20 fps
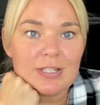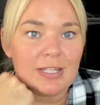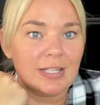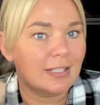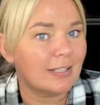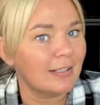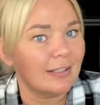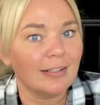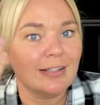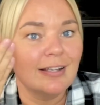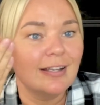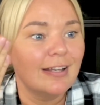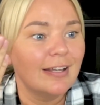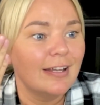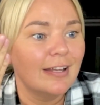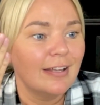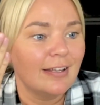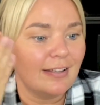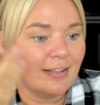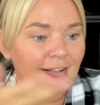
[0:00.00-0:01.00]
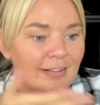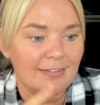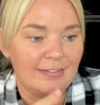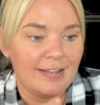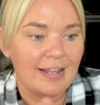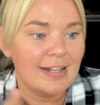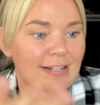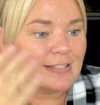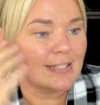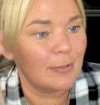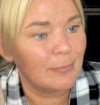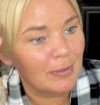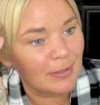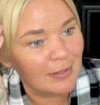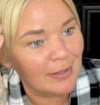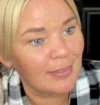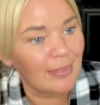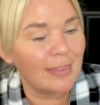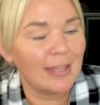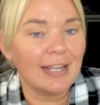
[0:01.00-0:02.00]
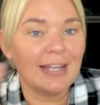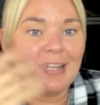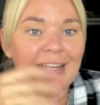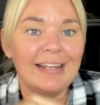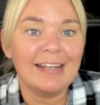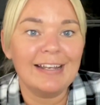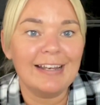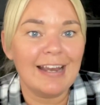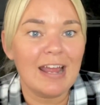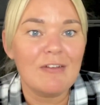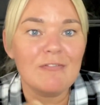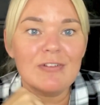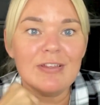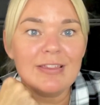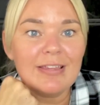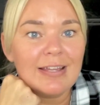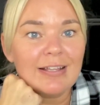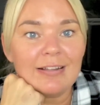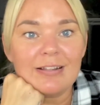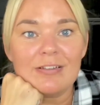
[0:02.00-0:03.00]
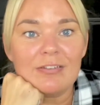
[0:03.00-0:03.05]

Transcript: it tells you what they're thinking and everything.